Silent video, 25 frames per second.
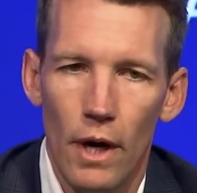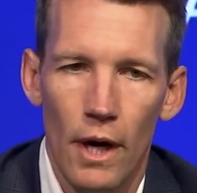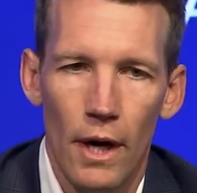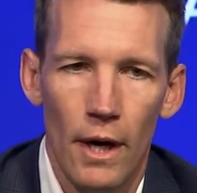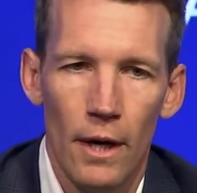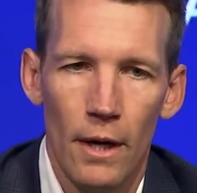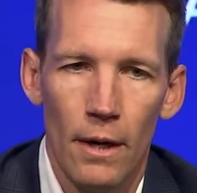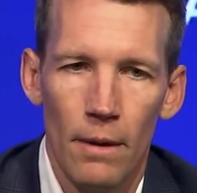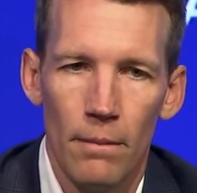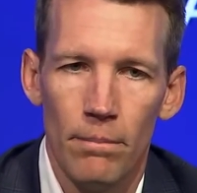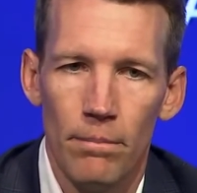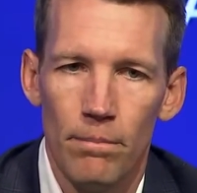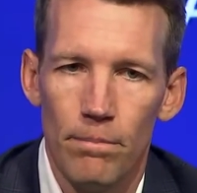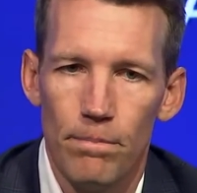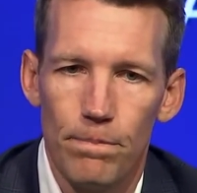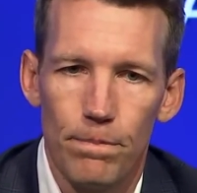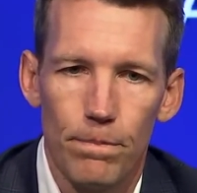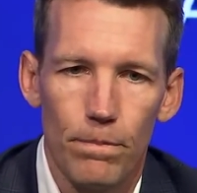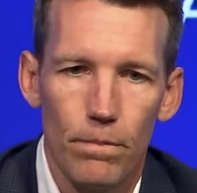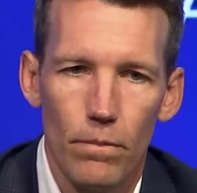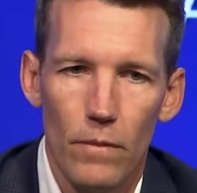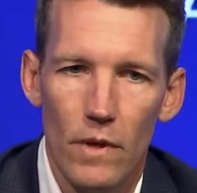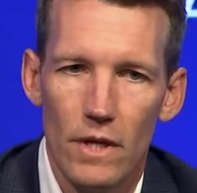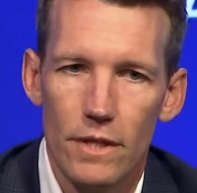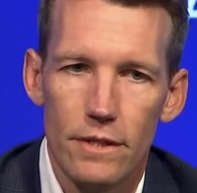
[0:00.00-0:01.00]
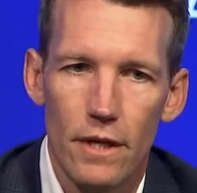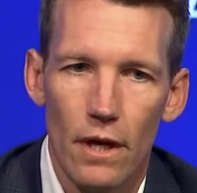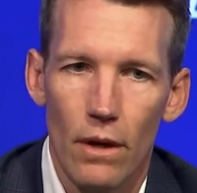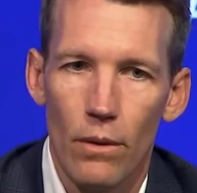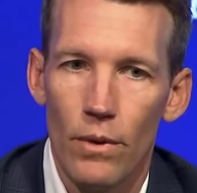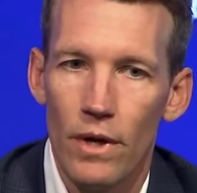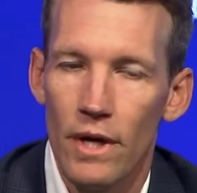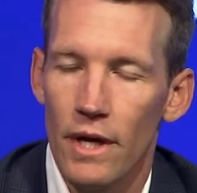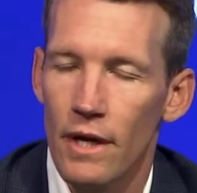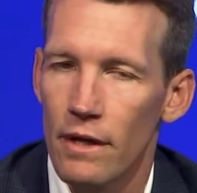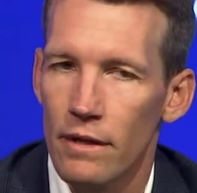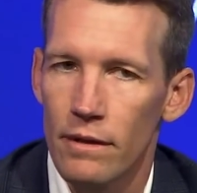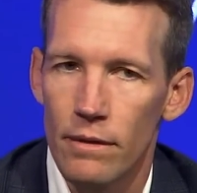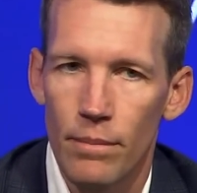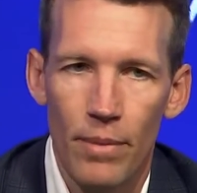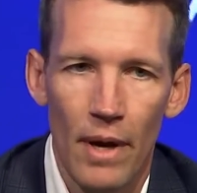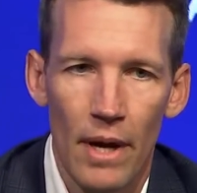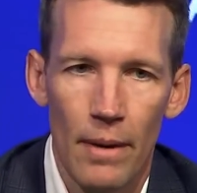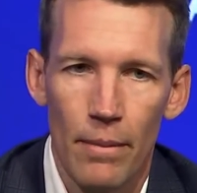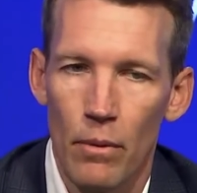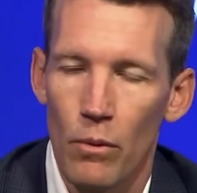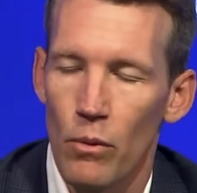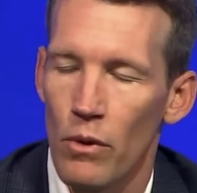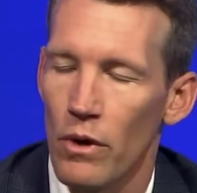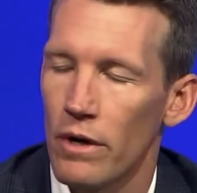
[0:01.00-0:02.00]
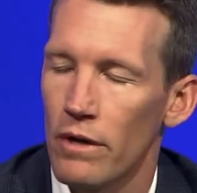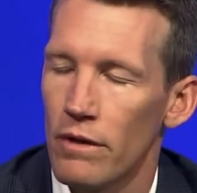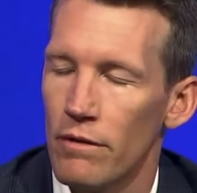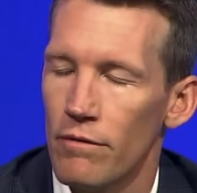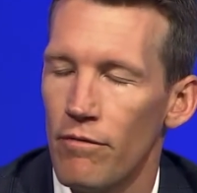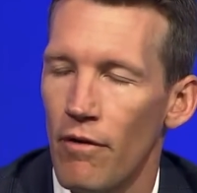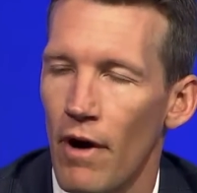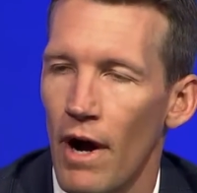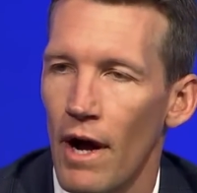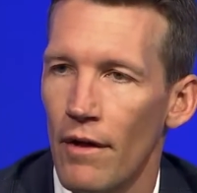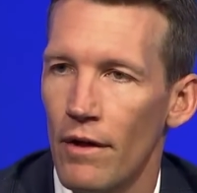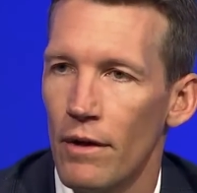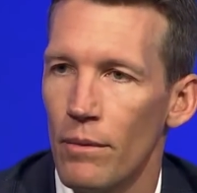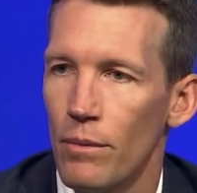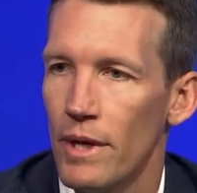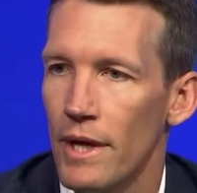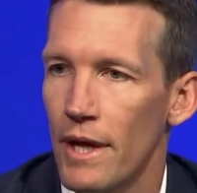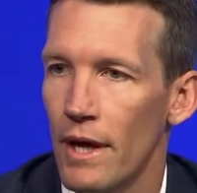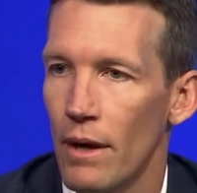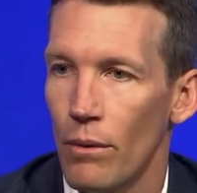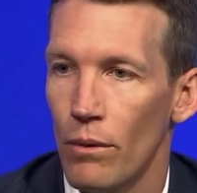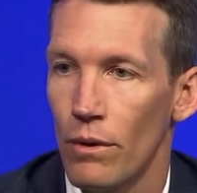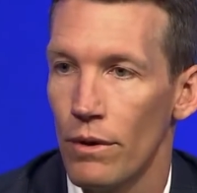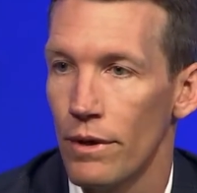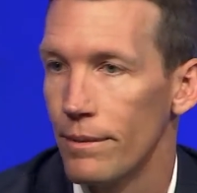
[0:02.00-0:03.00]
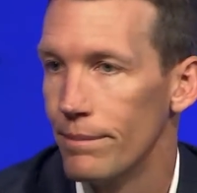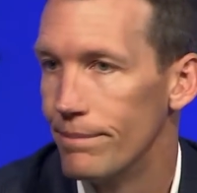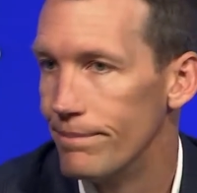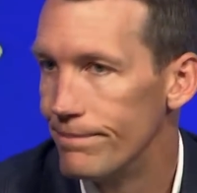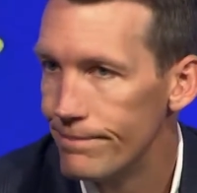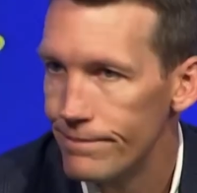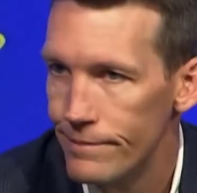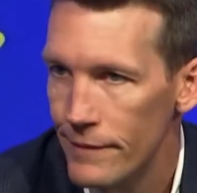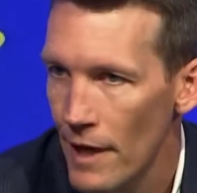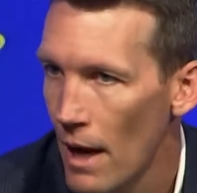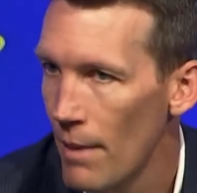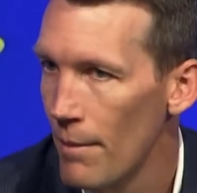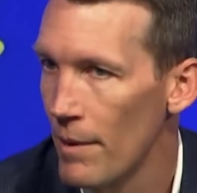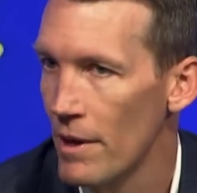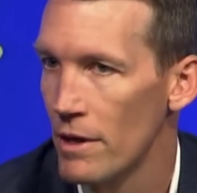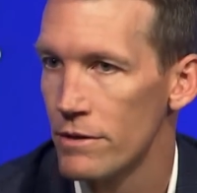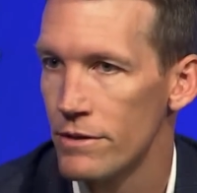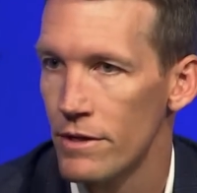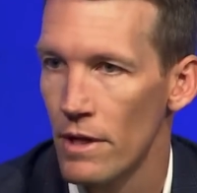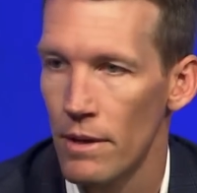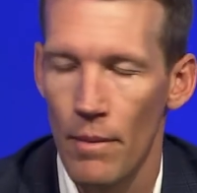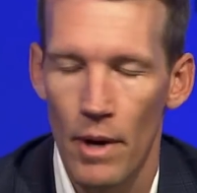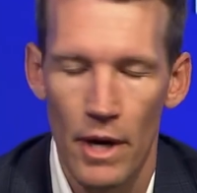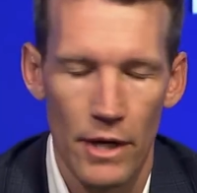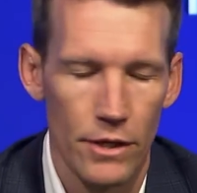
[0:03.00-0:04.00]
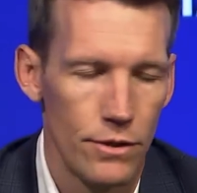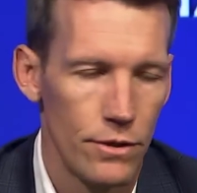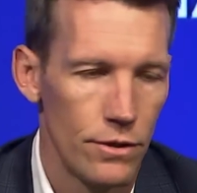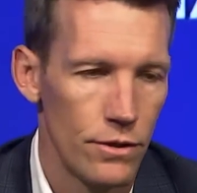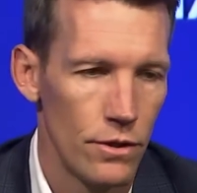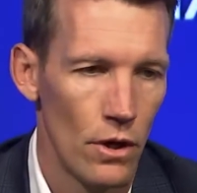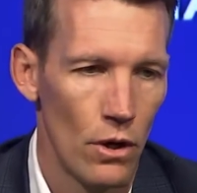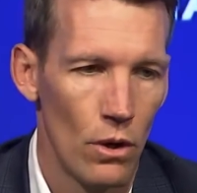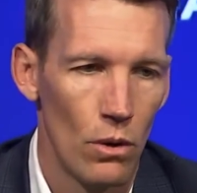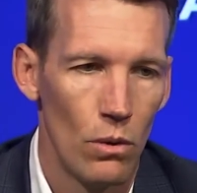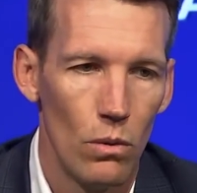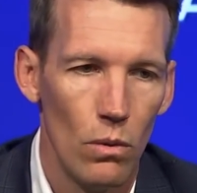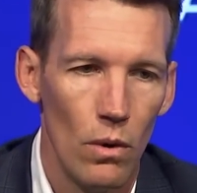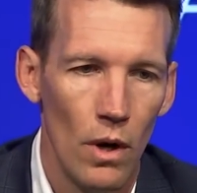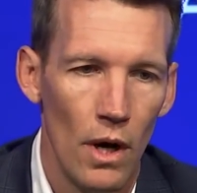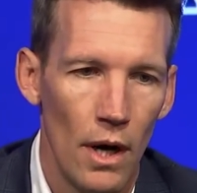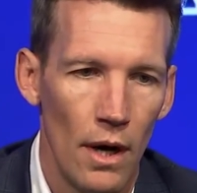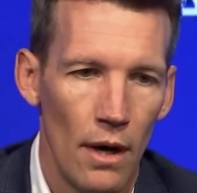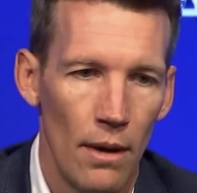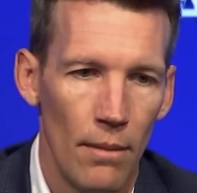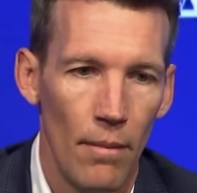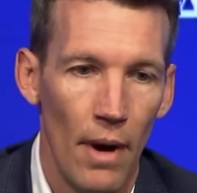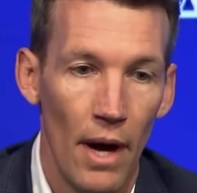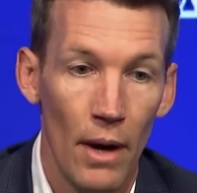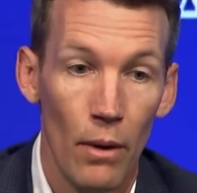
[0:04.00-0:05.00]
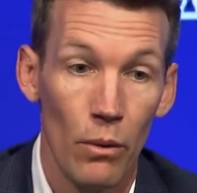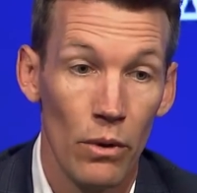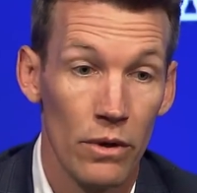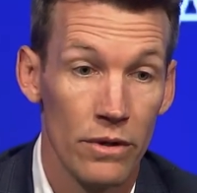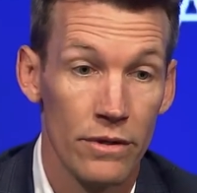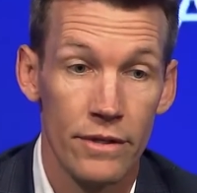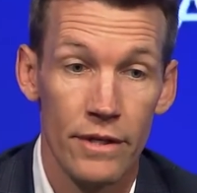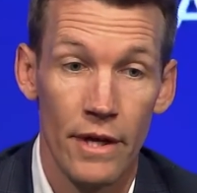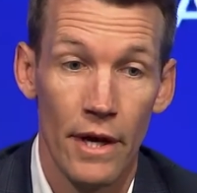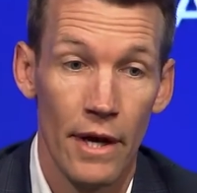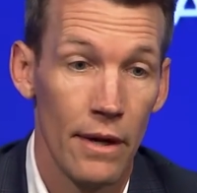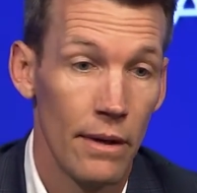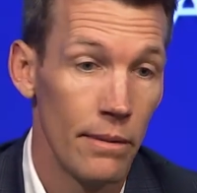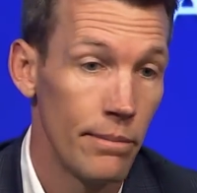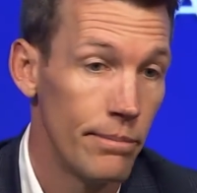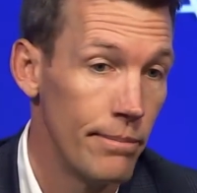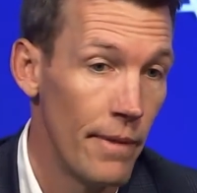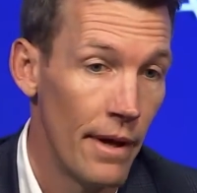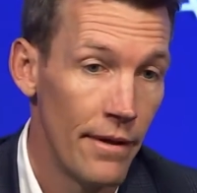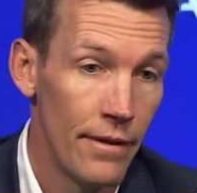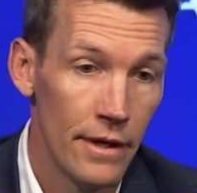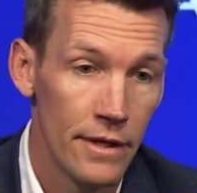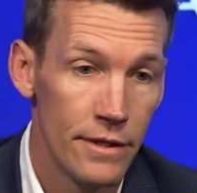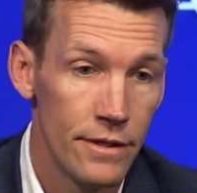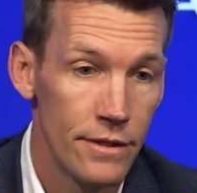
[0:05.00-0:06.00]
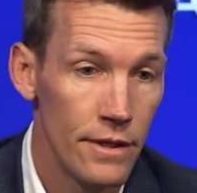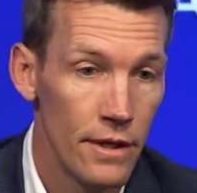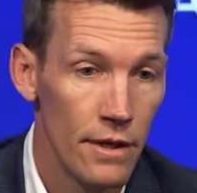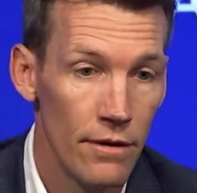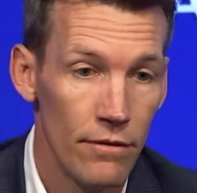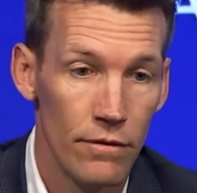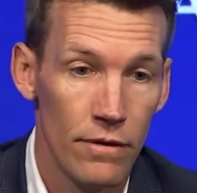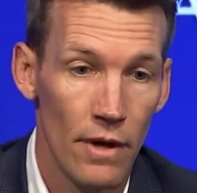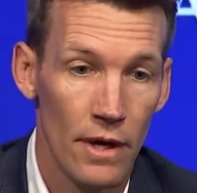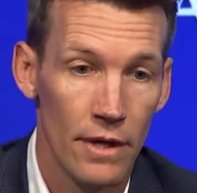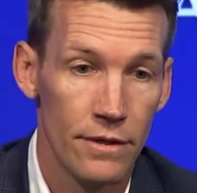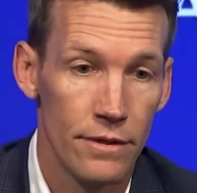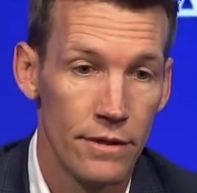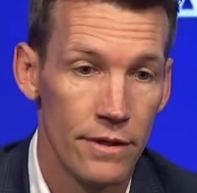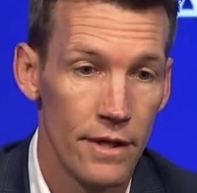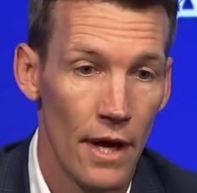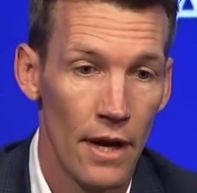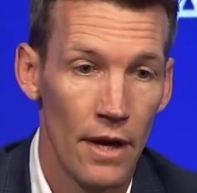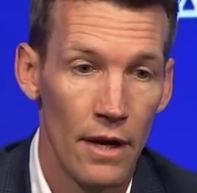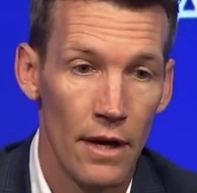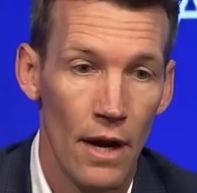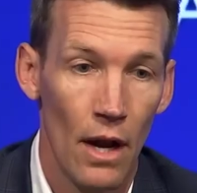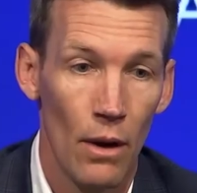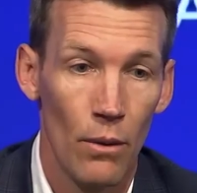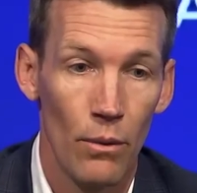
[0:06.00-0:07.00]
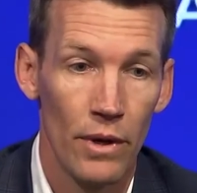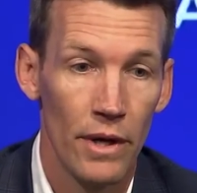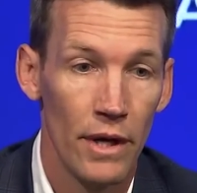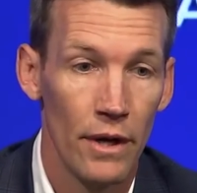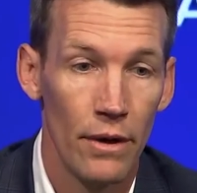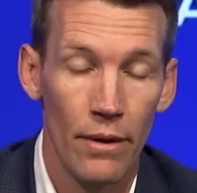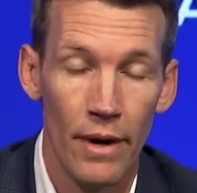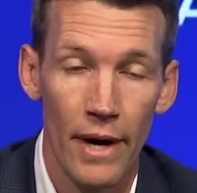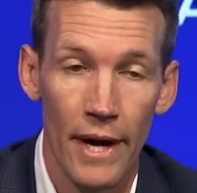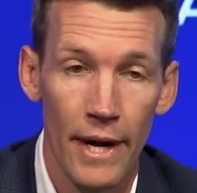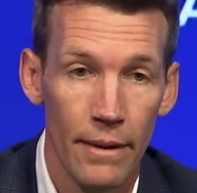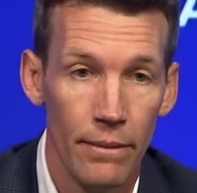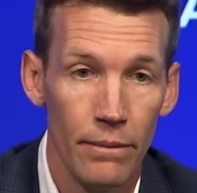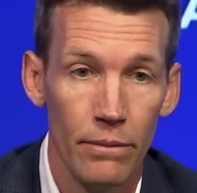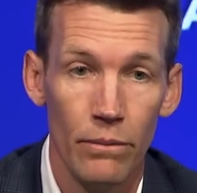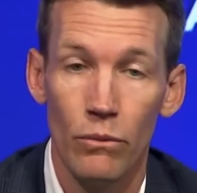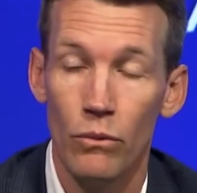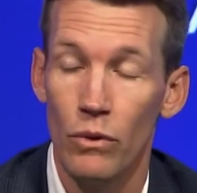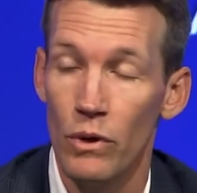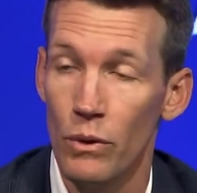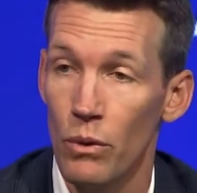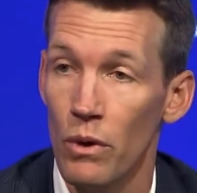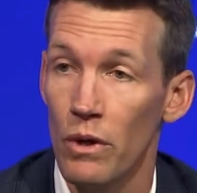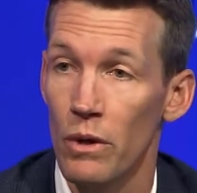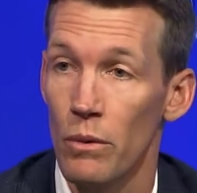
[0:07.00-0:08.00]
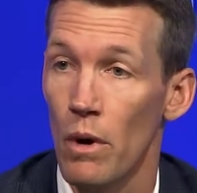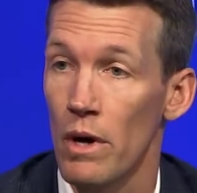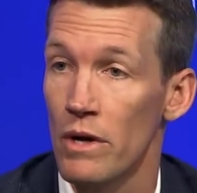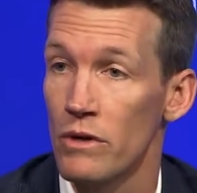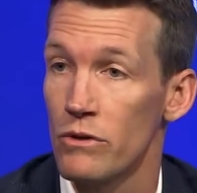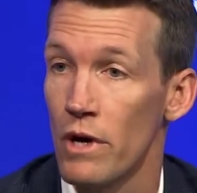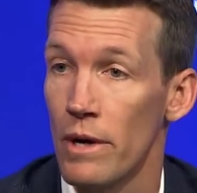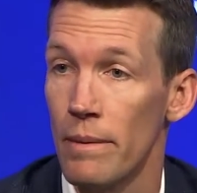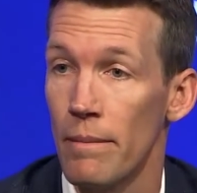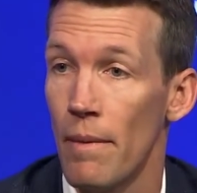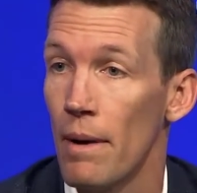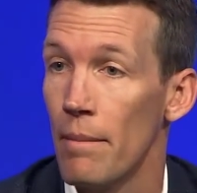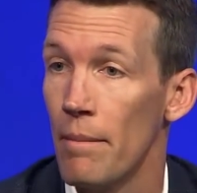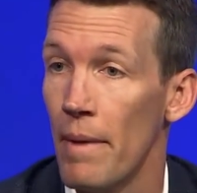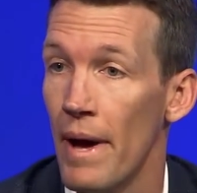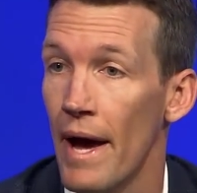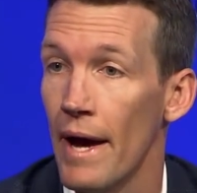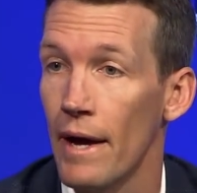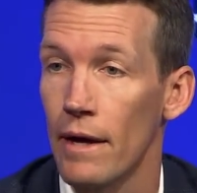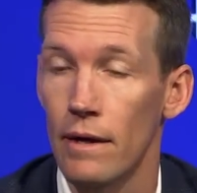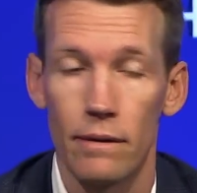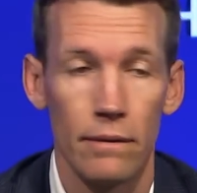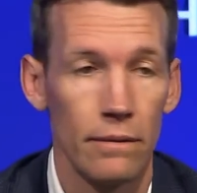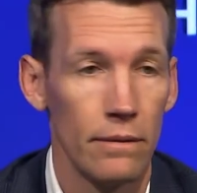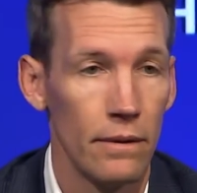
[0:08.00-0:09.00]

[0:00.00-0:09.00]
Um, until we get the paperwork and the filing, we can't really commenters say much. So um, I will say, I think Steve has said it, and I'll reiterate, we really want Draymond back.